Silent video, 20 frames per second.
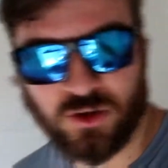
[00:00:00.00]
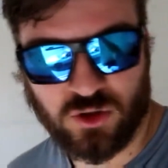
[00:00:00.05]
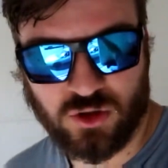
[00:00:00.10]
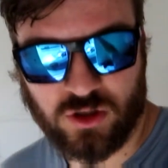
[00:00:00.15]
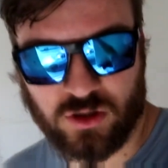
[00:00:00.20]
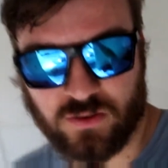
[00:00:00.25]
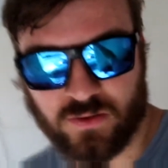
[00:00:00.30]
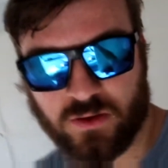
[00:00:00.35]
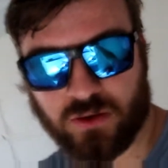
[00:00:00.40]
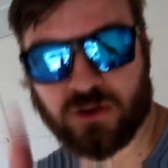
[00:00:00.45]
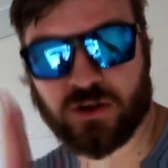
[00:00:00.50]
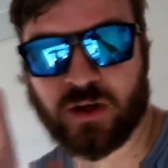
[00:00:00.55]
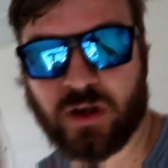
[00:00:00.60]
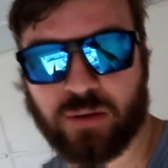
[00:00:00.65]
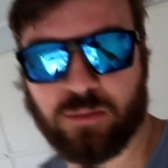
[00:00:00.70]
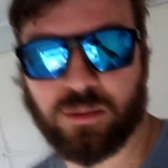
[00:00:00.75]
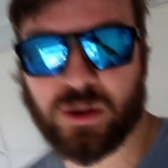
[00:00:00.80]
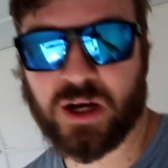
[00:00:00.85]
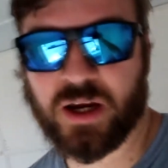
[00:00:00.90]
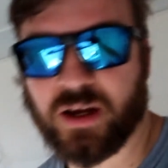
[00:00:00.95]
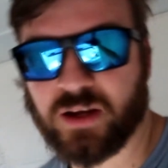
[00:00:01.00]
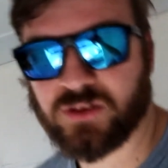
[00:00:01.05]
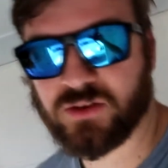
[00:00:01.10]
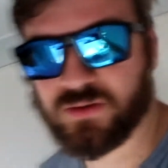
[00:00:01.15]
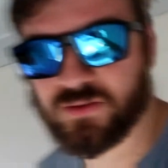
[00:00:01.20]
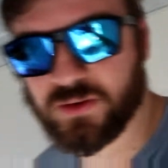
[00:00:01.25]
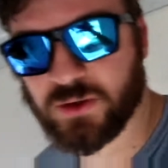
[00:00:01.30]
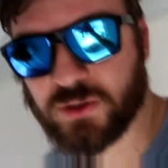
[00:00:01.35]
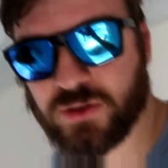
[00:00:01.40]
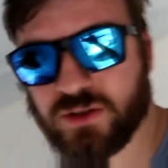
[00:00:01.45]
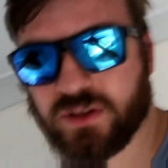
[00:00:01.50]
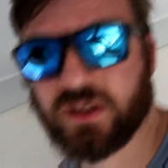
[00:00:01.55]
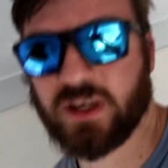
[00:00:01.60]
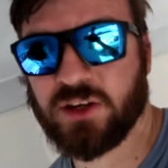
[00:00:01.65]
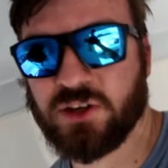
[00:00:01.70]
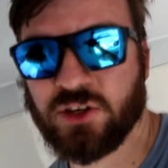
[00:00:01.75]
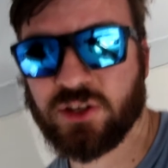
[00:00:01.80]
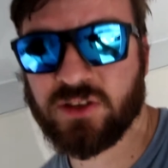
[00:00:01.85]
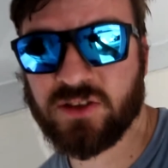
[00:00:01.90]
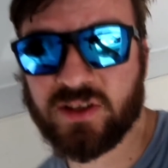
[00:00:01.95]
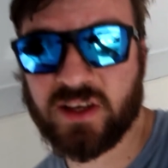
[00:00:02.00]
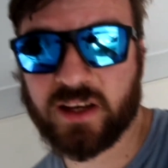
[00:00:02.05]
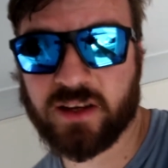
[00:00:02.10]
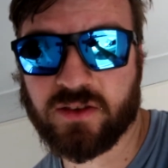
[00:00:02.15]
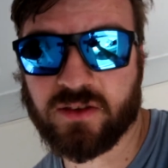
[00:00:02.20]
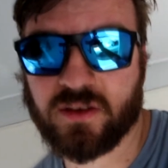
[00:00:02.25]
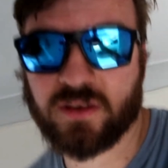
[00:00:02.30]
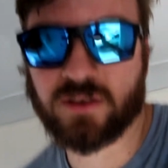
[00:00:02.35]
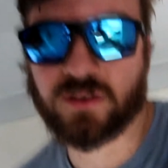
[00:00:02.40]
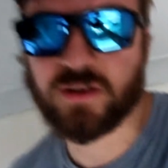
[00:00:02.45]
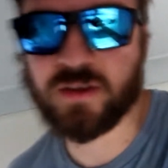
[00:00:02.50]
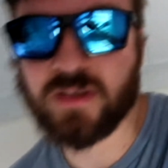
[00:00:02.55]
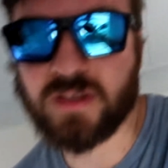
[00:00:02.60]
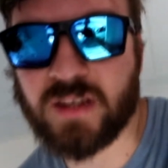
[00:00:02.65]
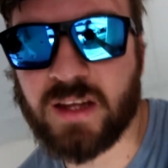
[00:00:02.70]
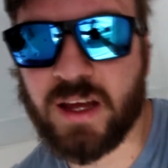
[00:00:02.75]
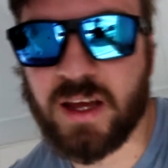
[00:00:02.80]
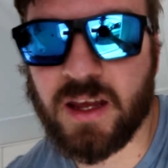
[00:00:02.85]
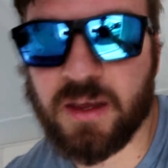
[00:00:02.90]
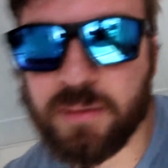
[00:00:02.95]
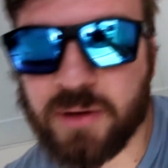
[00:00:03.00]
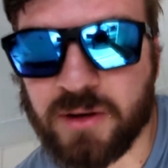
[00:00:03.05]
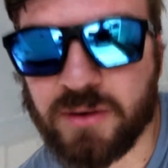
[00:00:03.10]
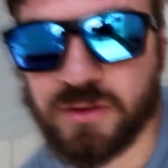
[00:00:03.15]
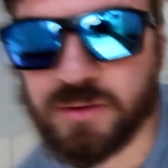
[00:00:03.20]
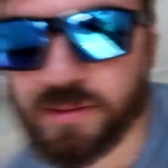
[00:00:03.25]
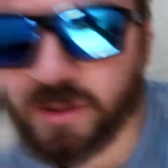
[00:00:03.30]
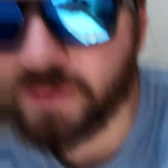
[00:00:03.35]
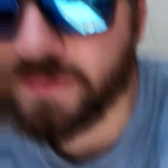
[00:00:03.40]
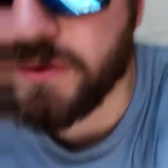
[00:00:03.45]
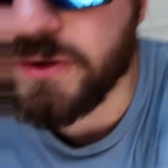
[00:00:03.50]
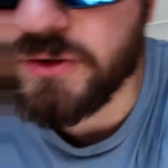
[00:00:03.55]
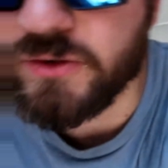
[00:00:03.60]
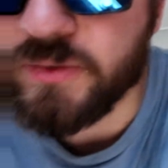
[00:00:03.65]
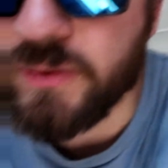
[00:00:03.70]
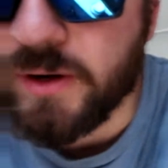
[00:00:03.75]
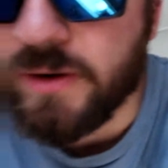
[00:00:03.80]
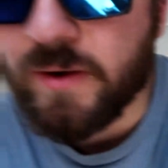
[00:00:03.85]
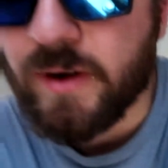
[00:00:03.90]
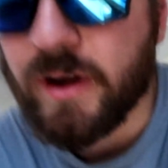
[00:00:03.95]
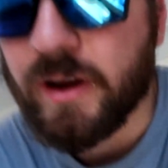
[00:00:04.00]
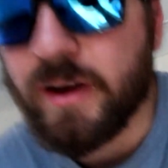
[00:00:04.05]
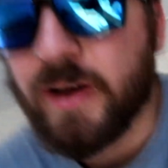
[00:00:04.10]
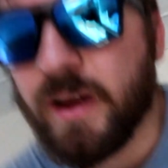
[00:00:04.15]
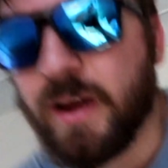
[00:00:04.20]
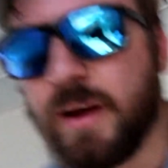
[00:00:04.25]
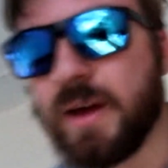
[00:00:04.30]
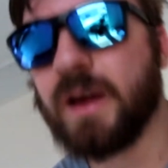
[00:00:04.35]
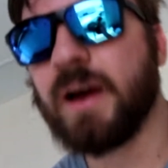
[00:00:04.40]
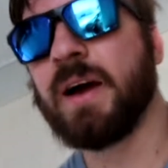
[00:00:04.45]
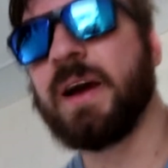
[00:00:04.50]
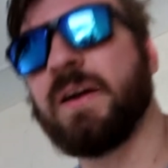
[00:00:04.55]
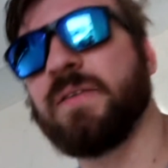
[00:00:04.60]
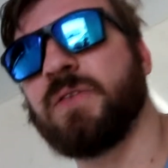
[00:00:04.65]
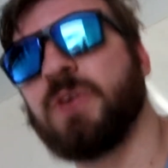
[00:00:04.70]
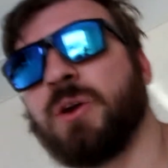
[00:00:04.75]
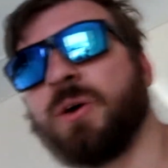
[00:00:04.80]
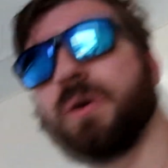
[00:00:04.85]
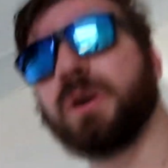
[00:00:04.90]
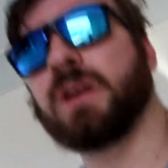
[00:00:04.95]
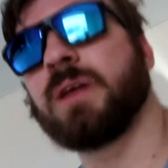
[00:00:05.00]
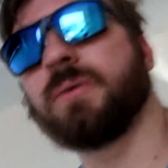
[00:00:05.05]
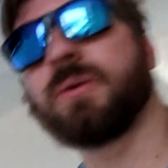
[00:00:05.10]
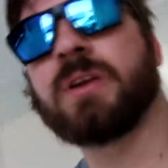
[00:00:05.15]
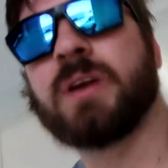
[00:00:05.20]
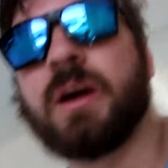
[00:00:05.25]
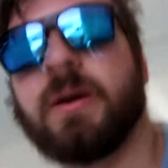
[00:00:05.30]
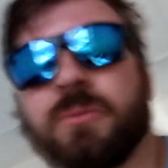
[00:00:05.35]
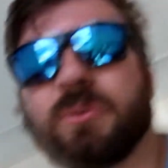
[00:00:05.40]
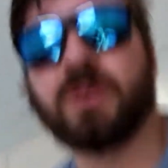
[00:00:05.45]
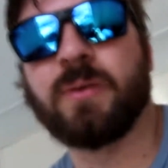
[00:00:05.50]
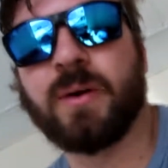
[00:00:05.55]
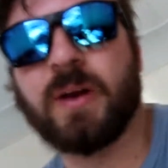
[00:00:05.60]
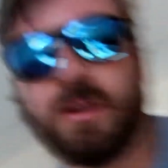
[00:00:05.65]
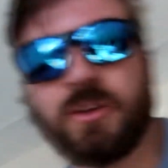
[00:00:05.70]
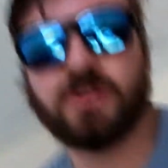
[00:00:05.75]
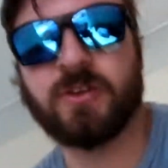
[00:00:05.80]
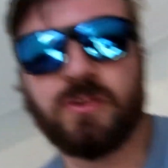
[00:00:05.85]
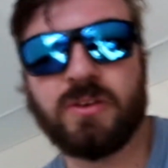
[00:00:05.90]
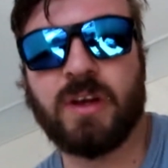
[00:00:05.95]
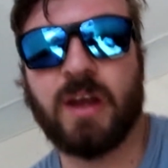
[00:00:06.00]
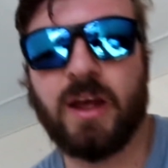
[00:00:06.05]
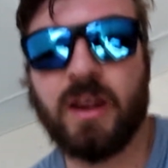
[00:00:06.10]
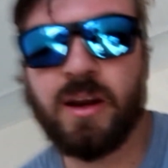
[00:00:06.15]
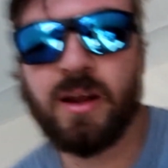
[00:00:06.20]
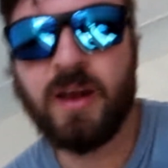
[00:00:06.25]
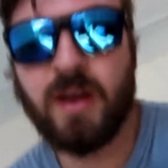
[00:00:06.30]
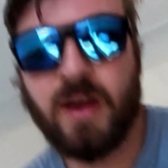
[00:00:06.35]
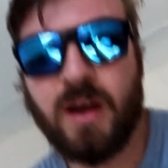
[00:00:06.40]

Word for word: Just finished up my first session, second session of the day, but it was my first one run. Have no idea what times I ran just yet.